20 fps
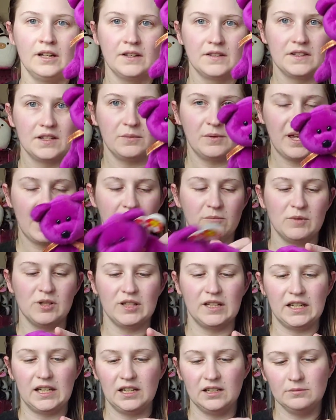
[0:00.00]
So we have
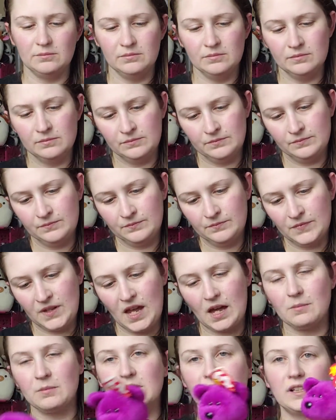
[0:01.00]
Millennium.
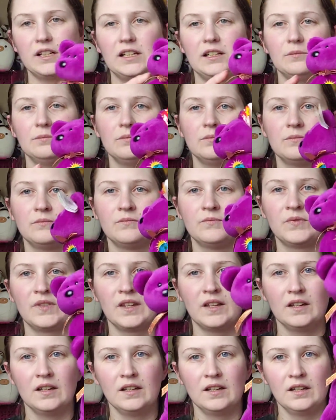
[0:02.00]
Yeah, Millennium.
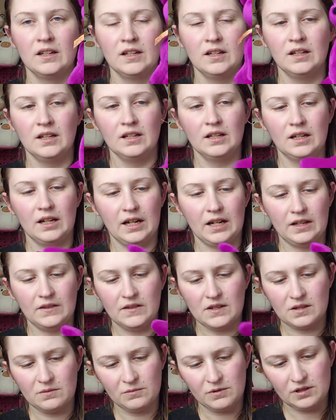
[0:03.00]
And
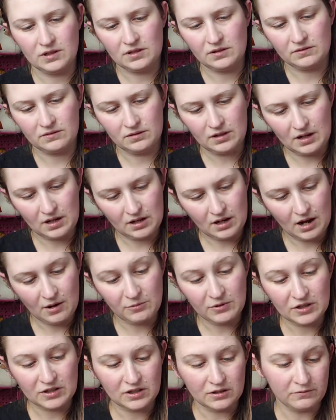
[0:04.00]
this one is, I
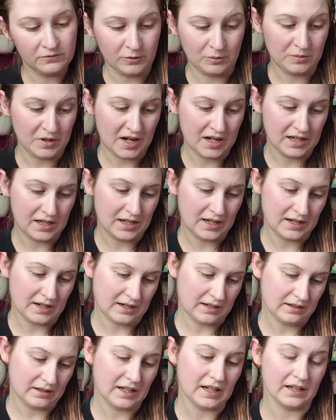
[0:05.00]
would assume from
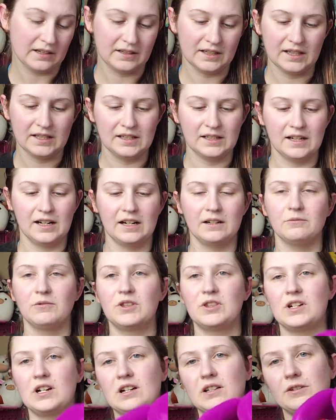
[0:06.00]
99. Yeah, 99 with
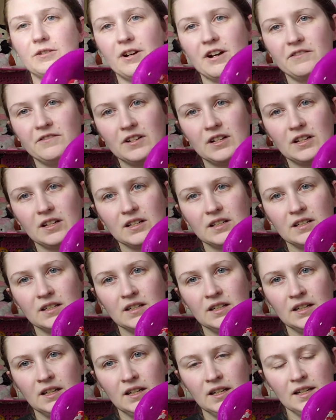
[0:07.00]
the holographic
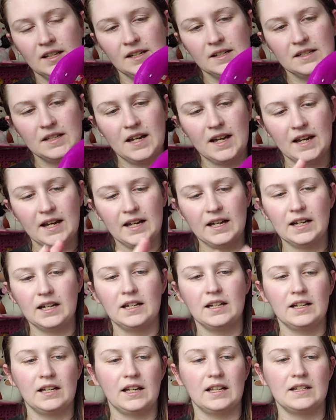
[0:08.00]
tag.
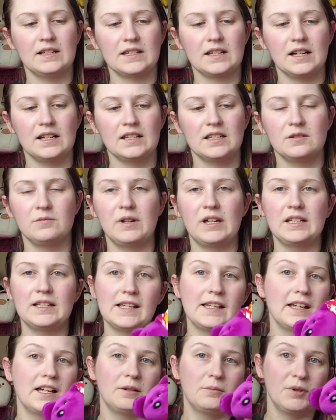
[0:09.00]
And it's got a swing
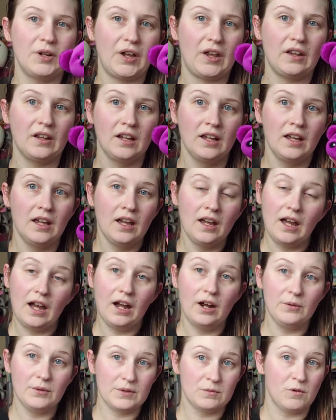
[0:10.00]
tag, but I
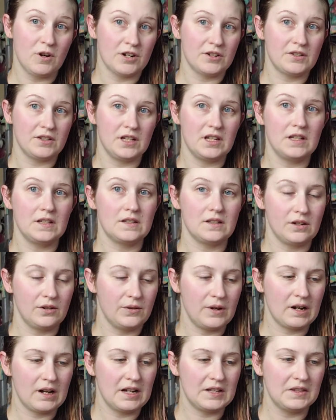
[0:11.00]
always wash these. So
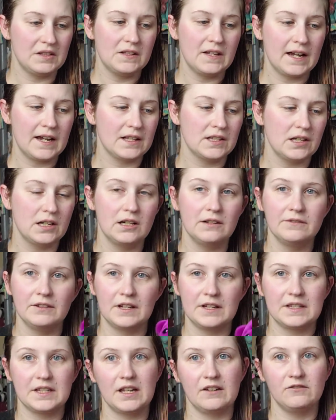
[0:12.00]
I cut the tags off and
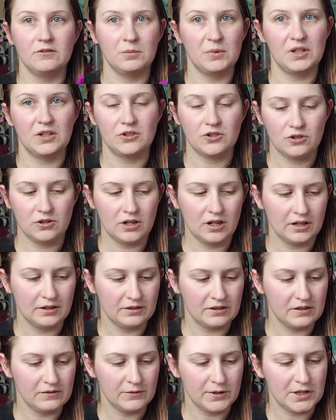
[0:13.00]
I save them in a jar,
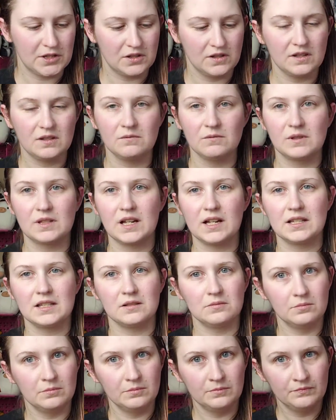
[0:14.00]
which this one's got
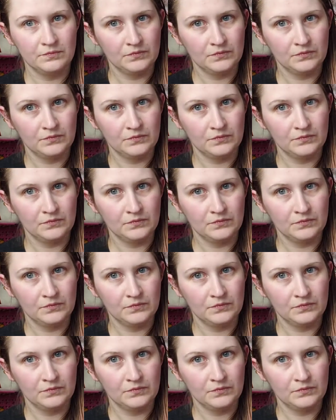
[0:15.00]
some